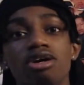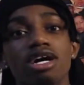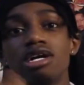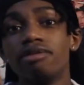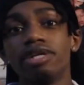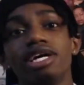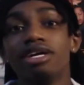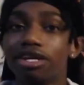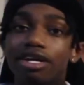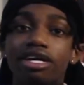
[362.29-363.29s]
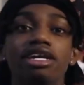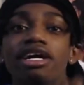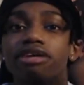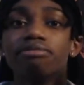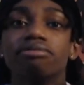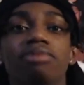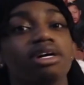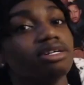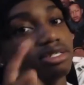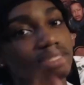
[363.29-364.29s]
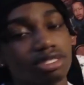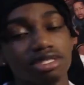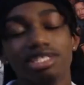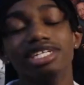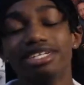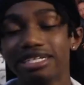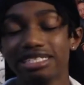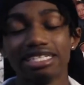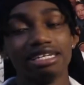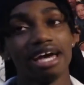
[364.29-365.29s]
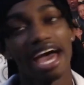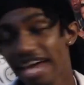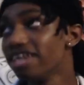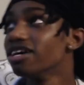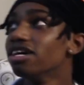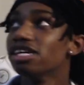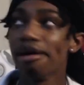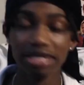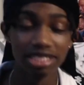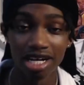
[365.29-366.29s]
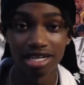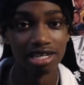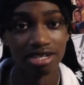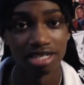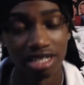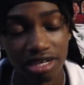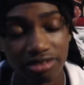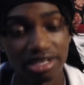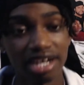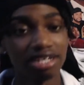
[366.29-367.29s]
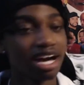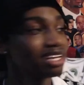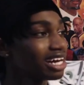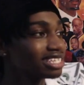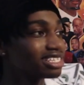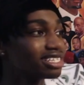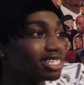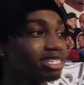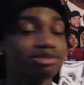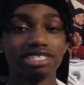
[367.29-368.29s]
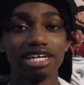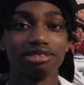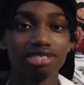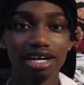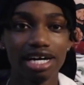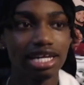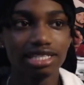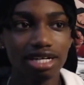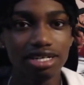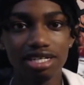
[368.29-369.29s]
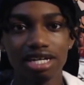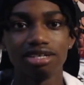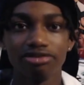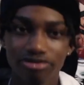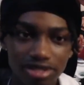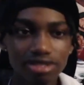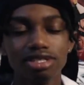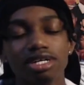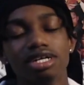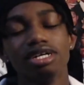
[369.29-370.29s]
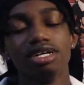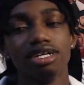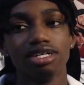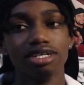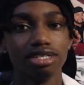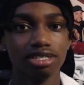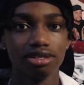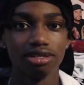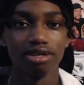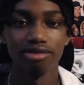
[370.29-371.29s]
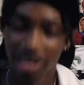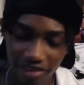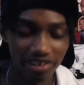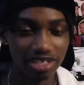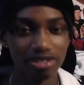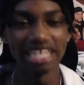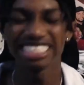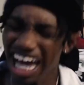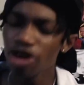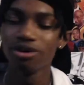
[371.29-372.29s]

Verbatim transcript: I don't want to edit nothing out. Pause. You know what I'm saying? Hey, I've been talking long enough. I know I like turning up with y'all. I'm sorry. I like talking to y'all. The fuck. Without further ado, let's go.